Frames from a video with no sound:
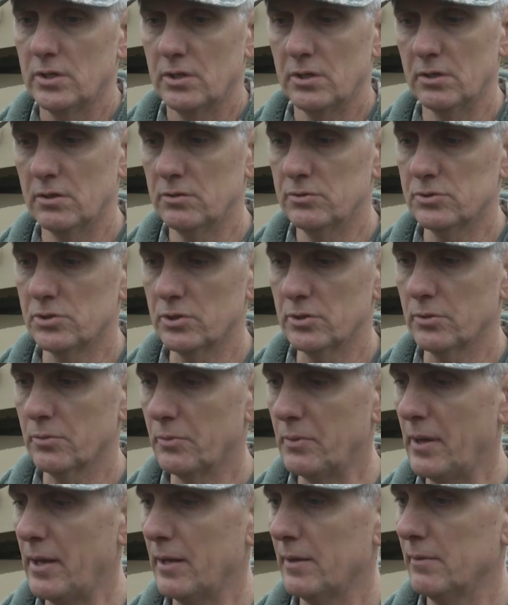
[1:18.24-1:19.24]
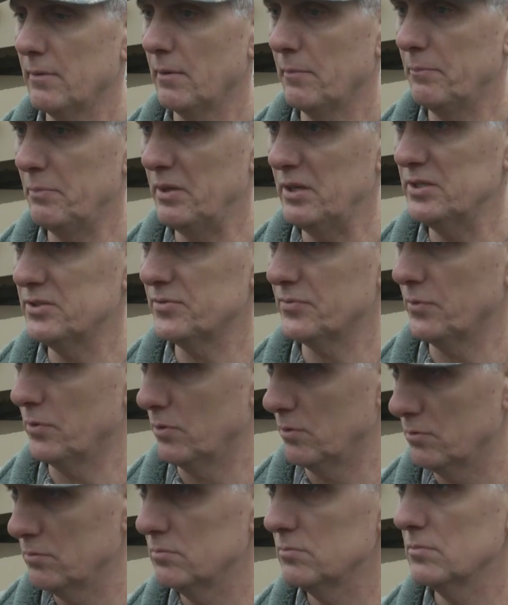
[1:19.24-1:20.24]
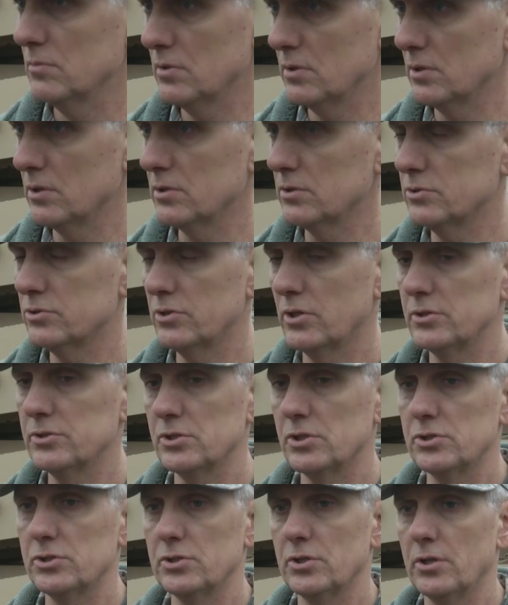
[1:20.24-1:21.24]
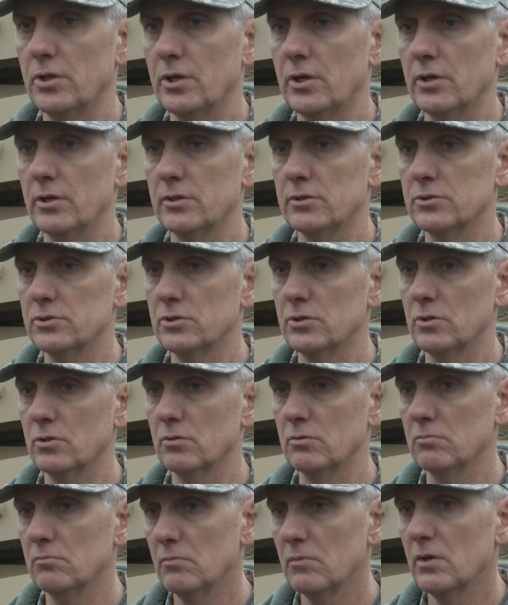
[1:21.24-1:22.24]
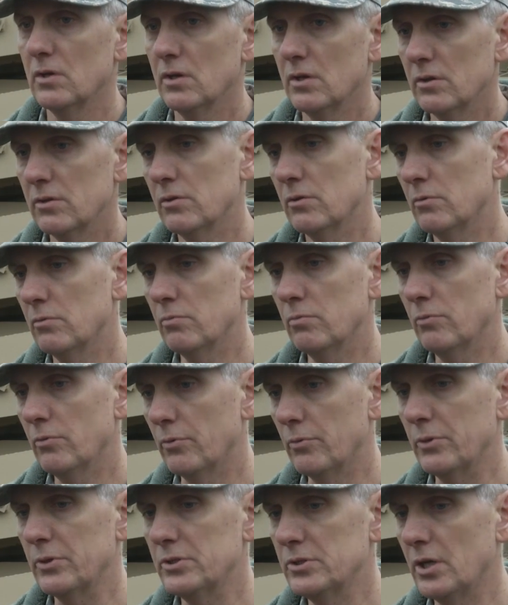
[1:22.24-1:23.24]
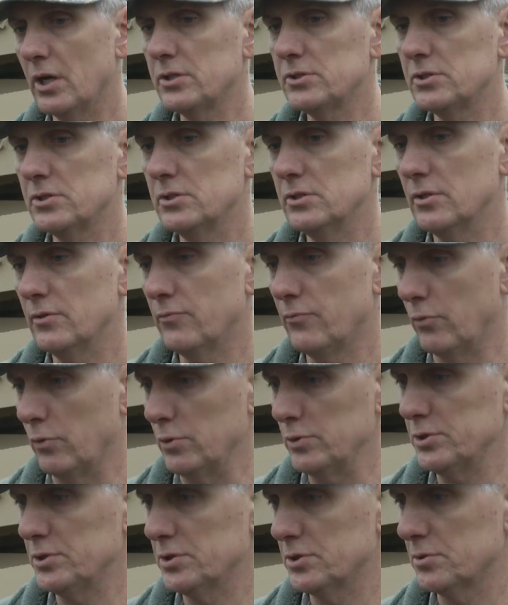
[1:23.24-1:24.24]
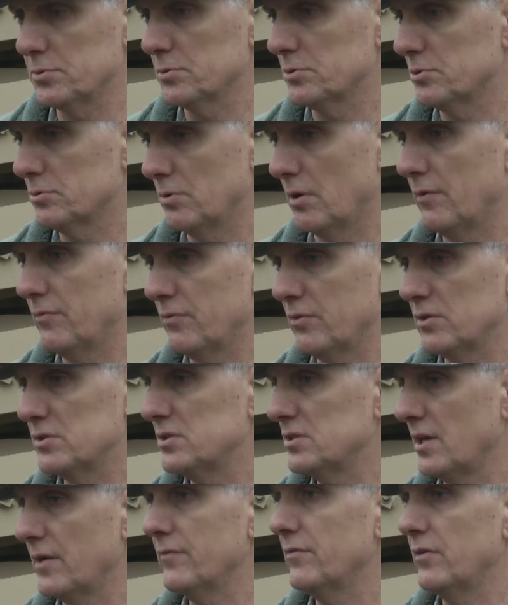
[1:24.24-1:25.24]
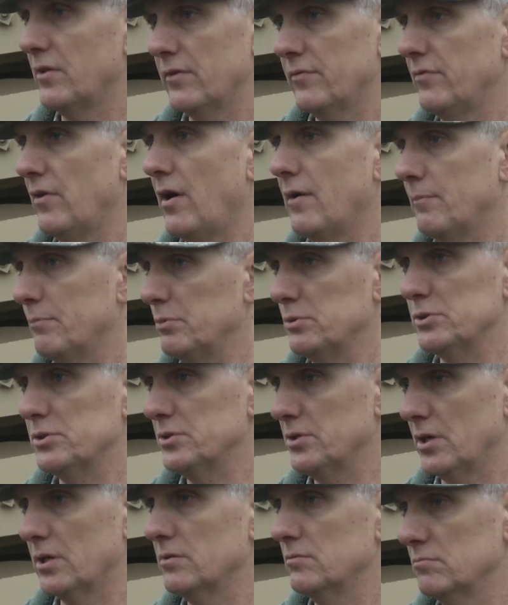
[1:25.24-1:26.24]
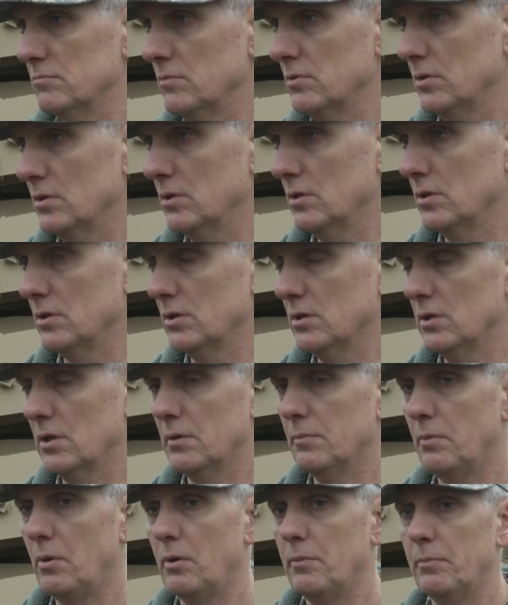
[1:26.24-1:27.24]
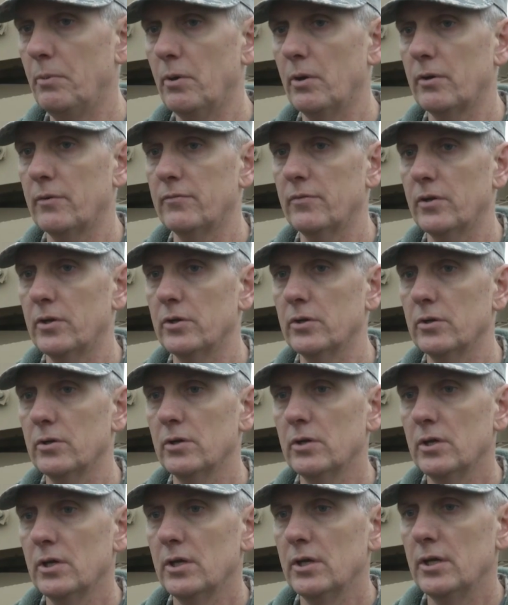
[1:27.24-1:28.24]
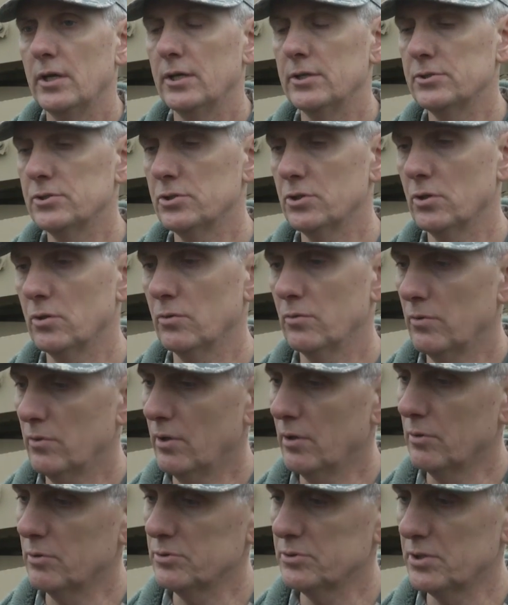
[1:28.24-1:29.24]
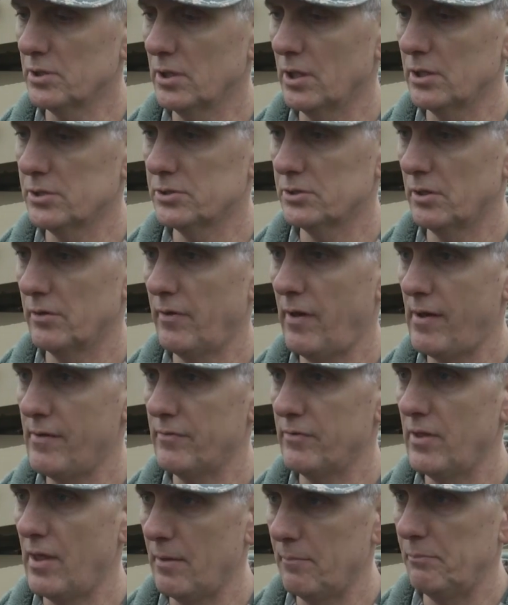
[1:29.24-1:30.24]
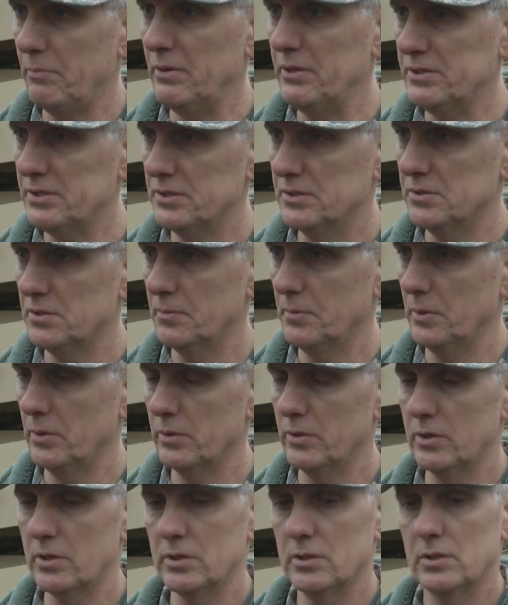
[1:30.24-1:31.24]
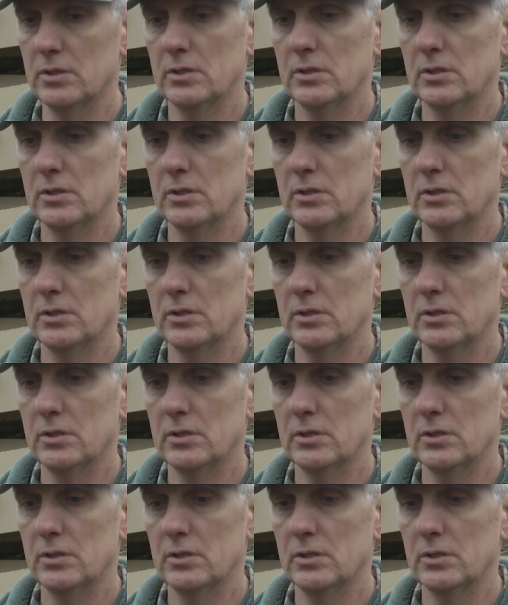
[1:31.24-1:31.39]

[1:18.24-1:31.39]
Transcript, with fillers: And certainly we had a peaceful uh, transition there. And so the, the reduction in forces was roughly 75% uh, in a ballpark figure. And so there was the luxury of having that peace and stability.